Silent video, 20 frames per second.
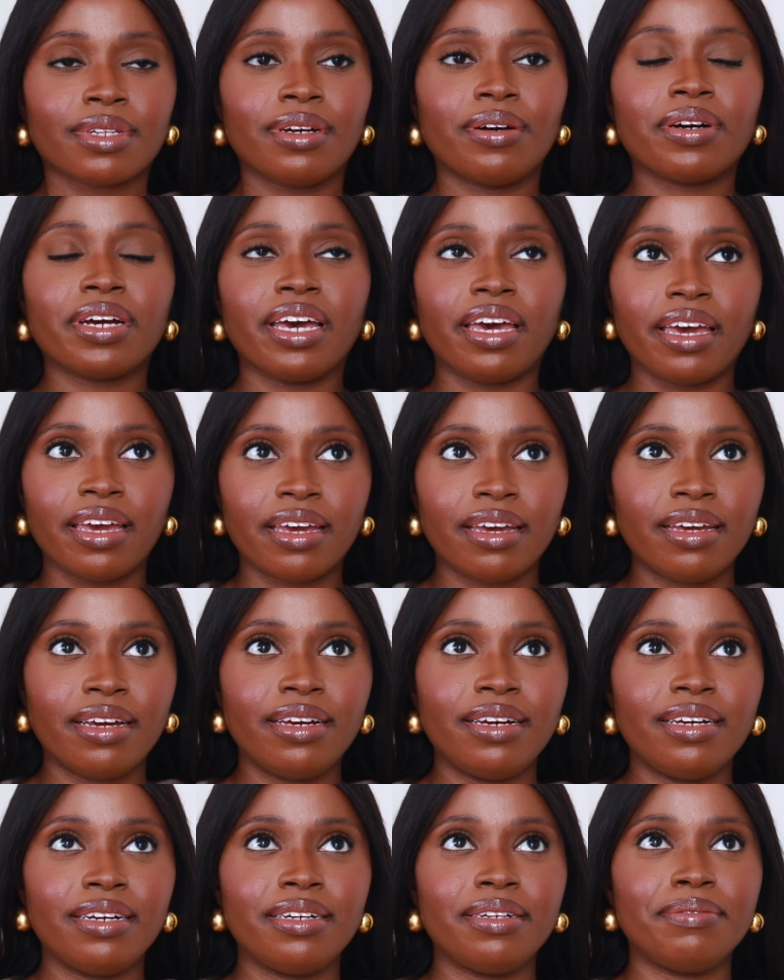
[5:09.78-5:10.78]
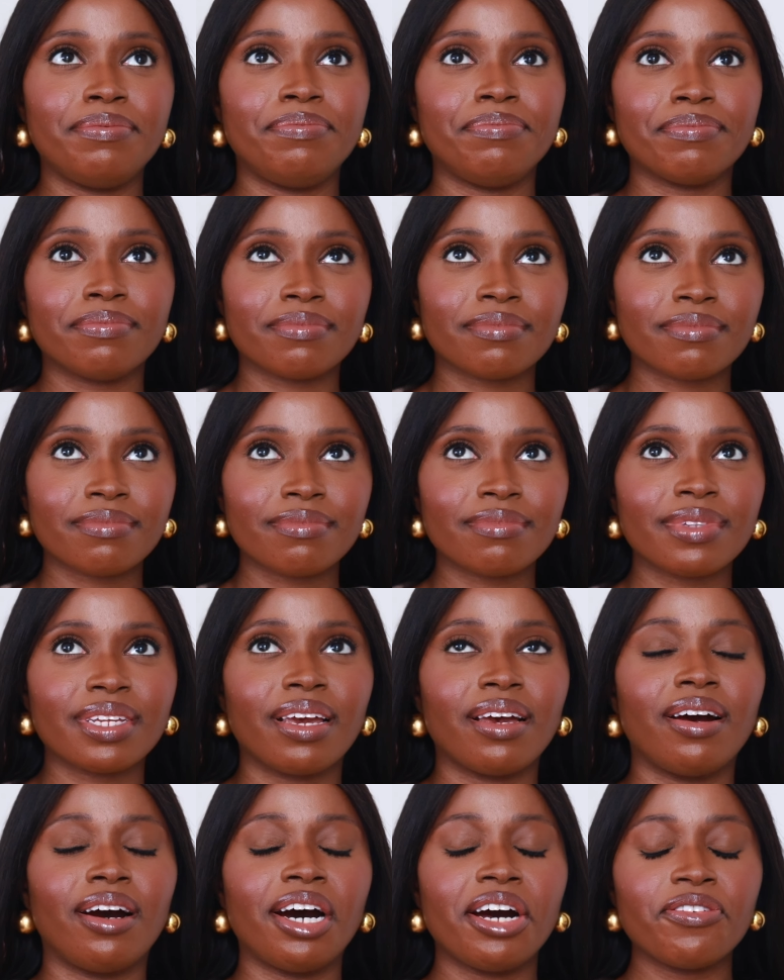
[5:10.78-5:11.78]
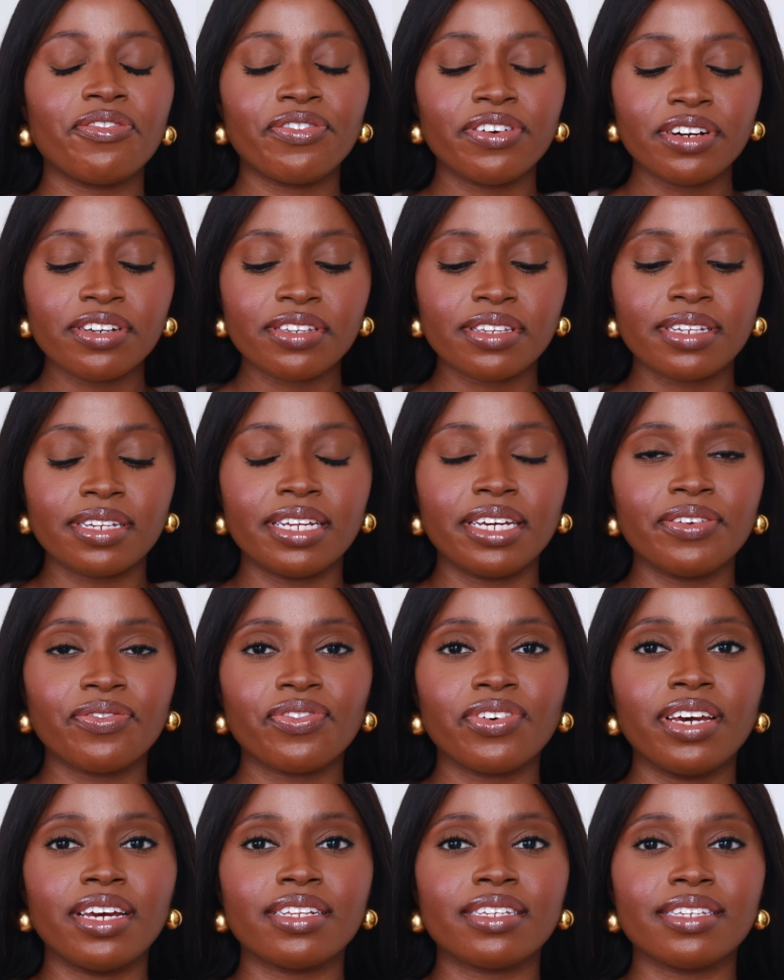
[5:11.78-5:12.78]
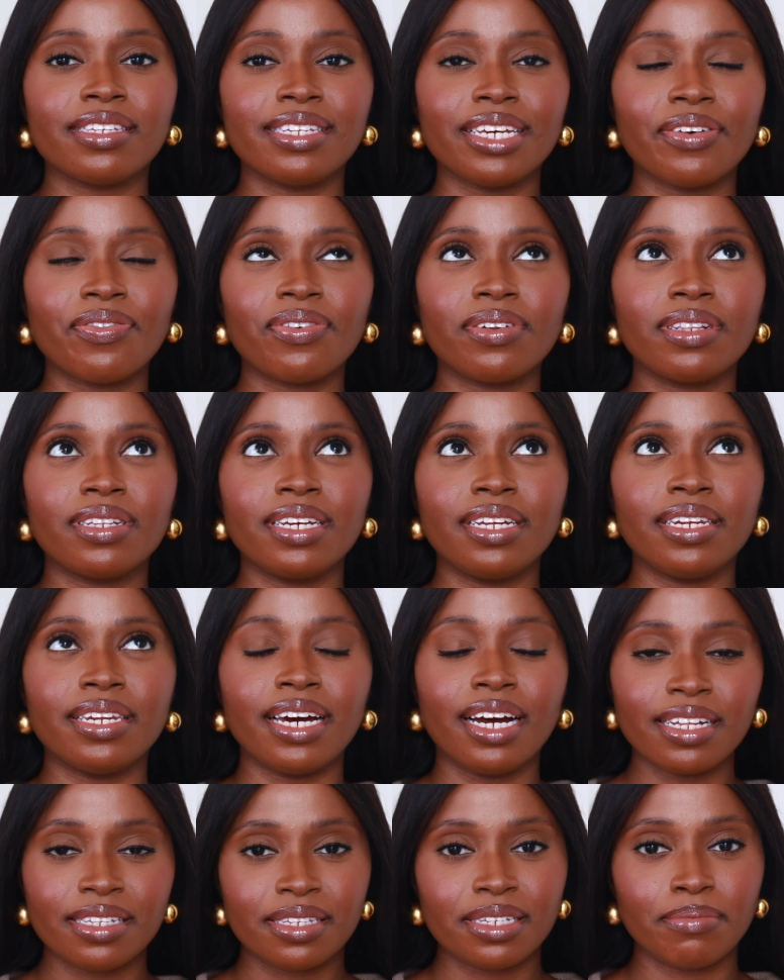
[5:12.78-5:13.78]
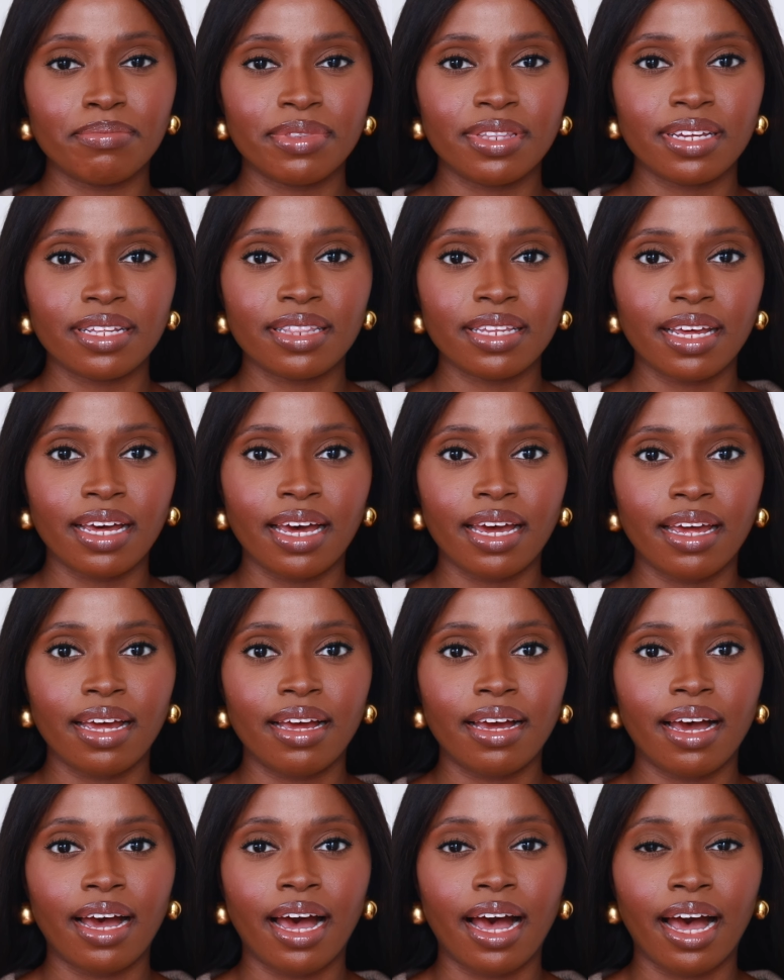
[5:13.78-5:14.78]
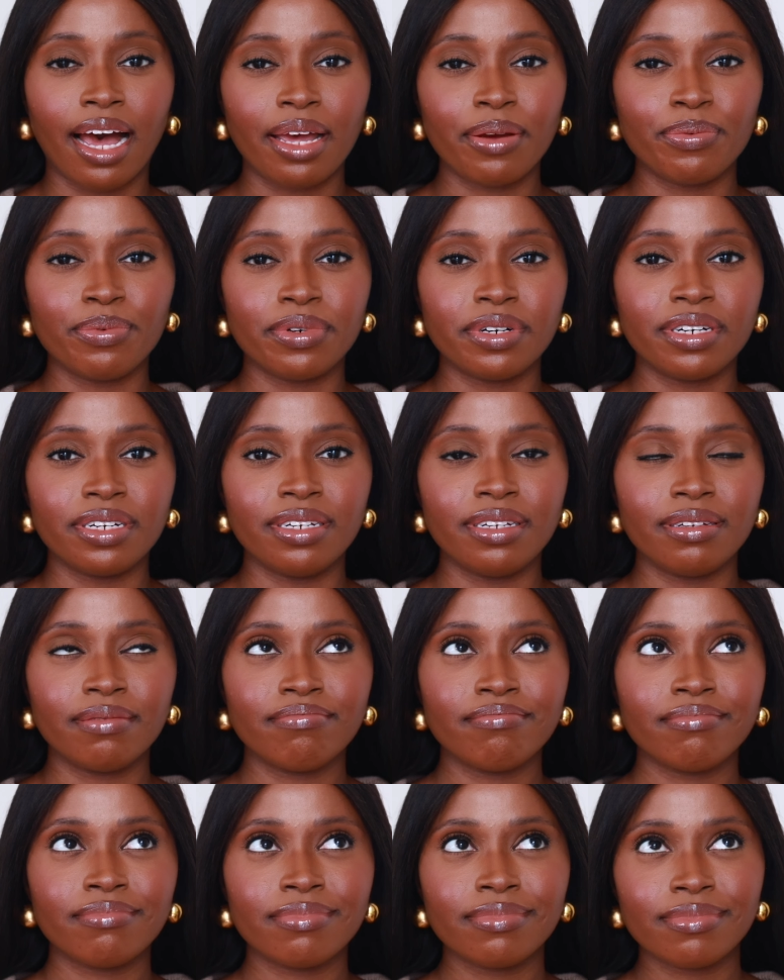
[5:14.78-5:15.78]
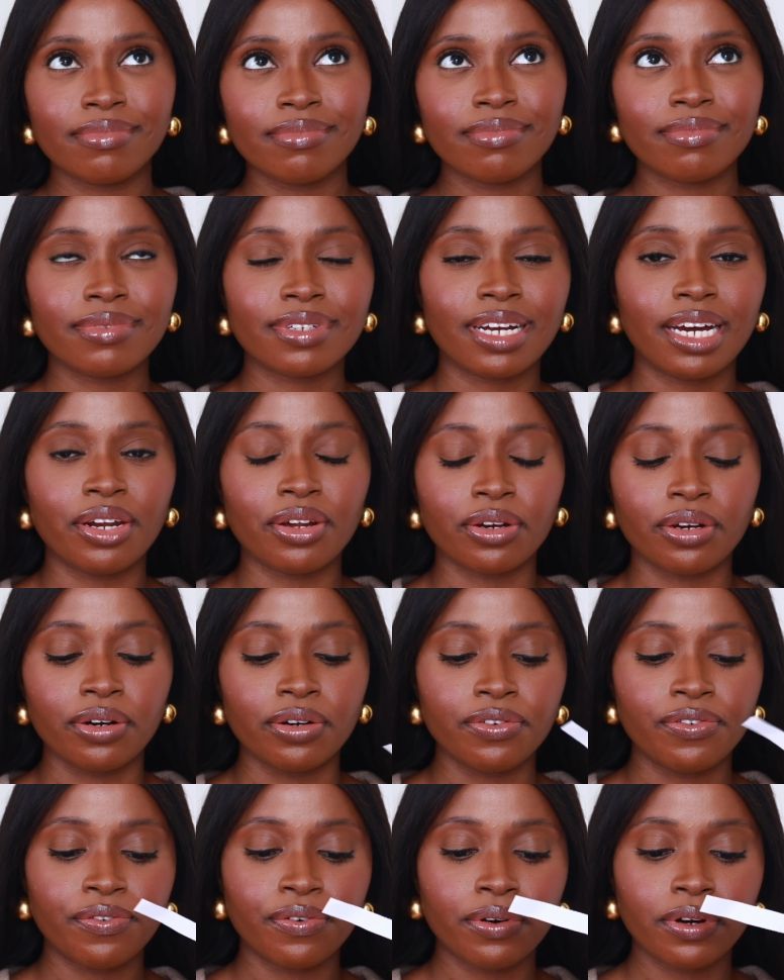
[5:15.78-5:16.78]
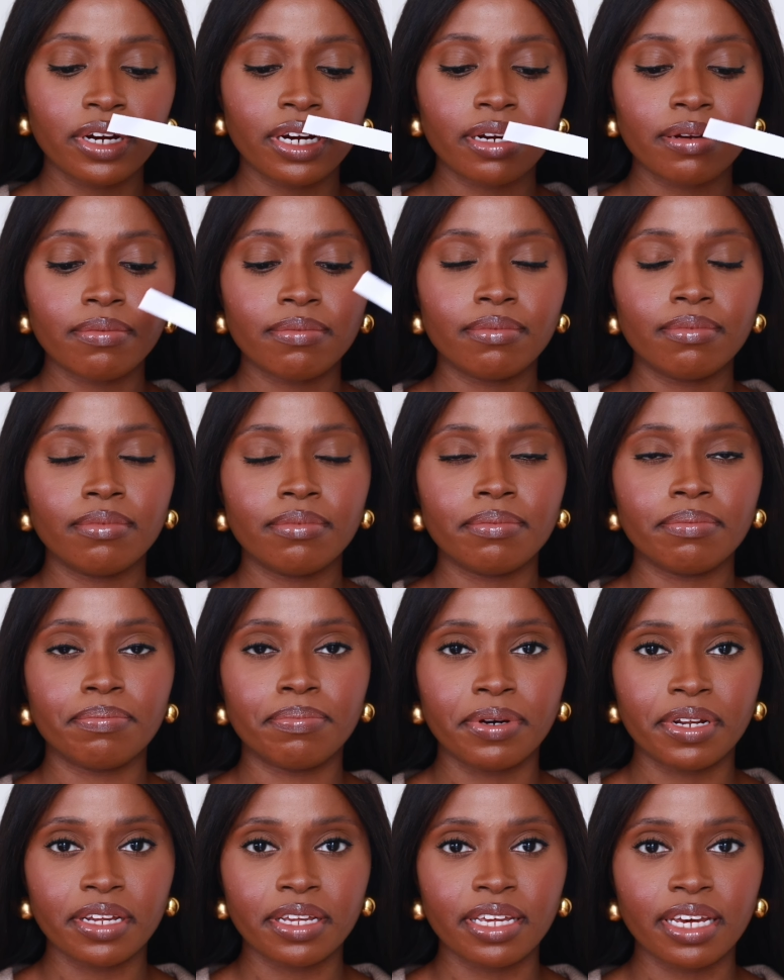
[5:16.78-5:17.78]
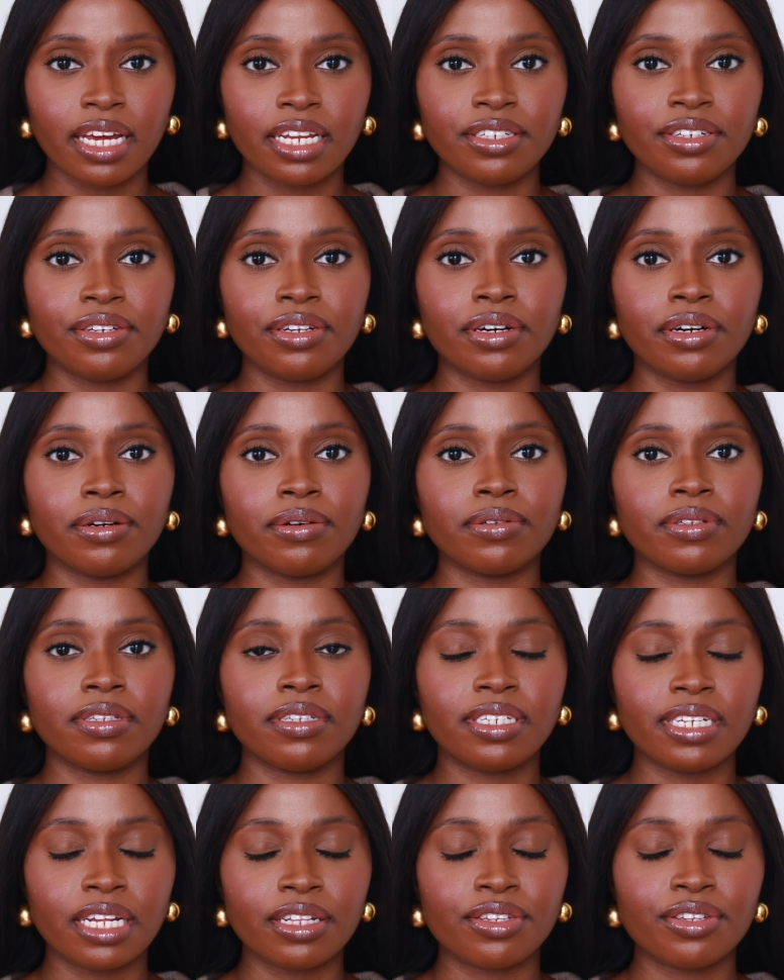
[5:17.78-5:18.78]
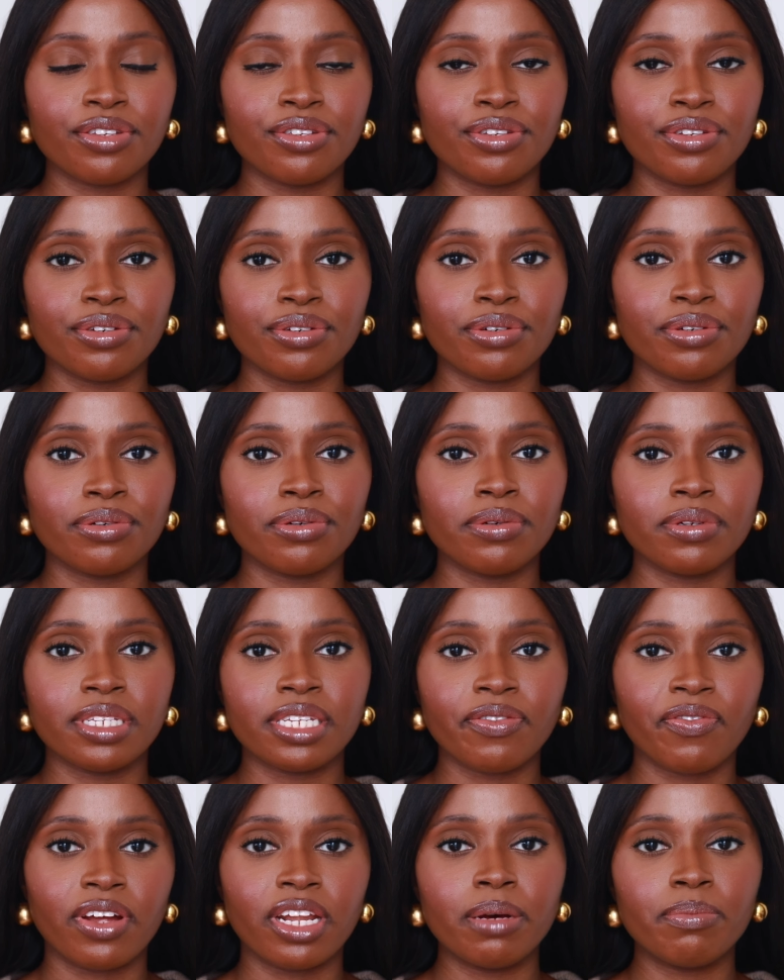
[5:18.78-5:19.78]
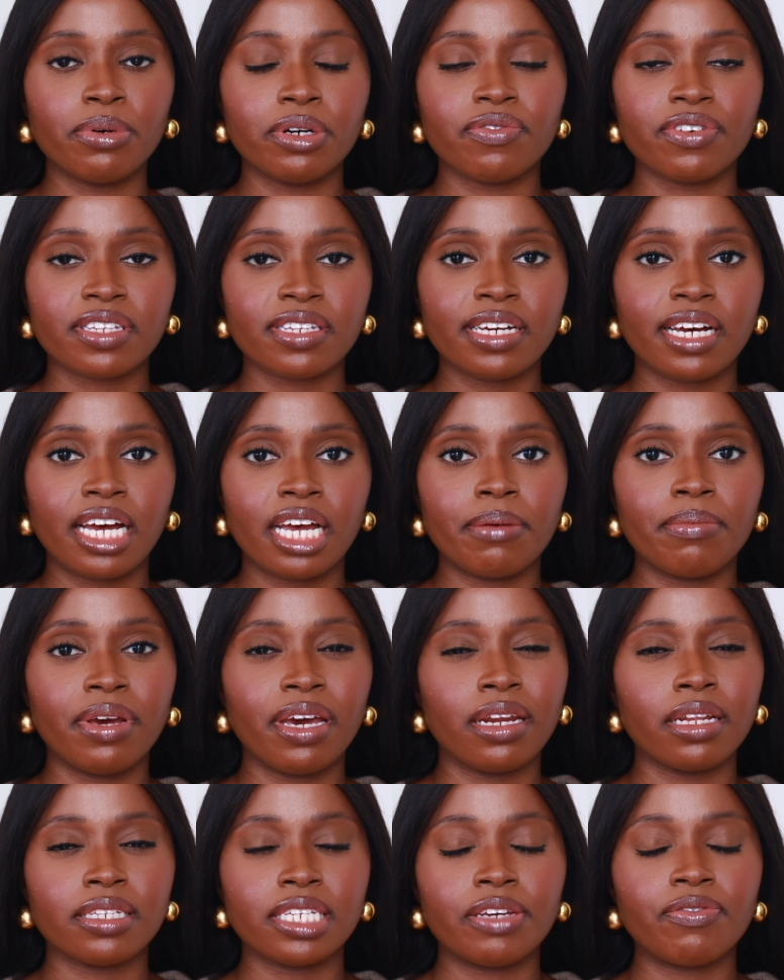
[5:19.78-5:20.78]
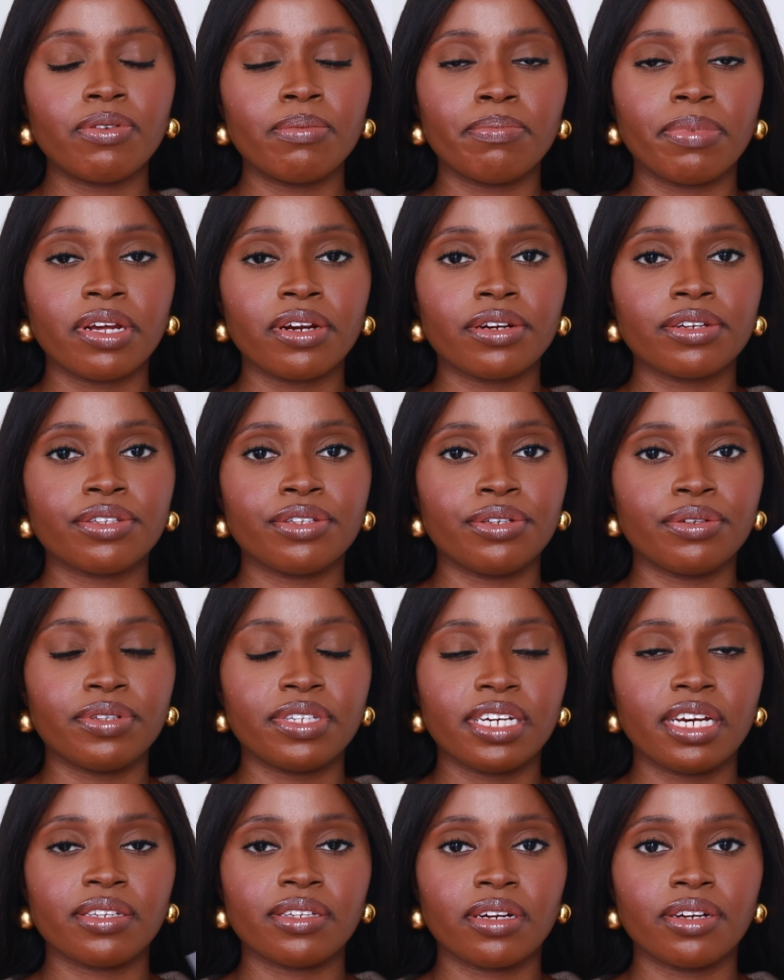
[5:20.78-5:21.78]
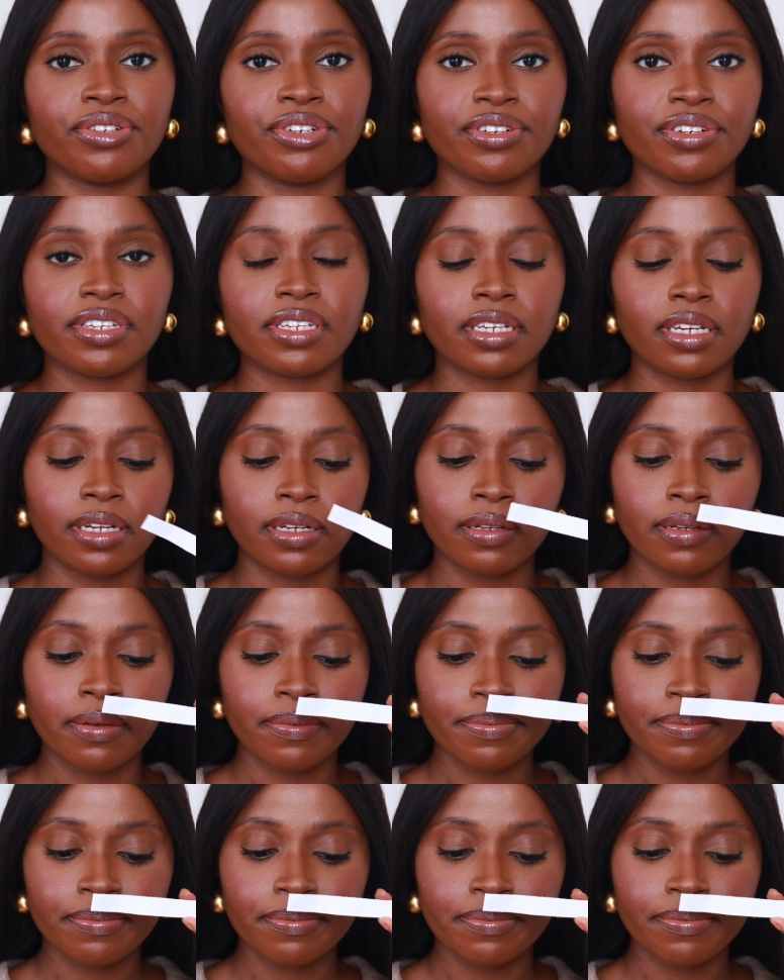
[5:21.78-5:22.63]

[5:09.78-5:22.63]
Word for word: Okay. Off first sniff, it's definitely not something that I would kind of go for. But again, you know, scents do develop over time and it's even better to test on your skin.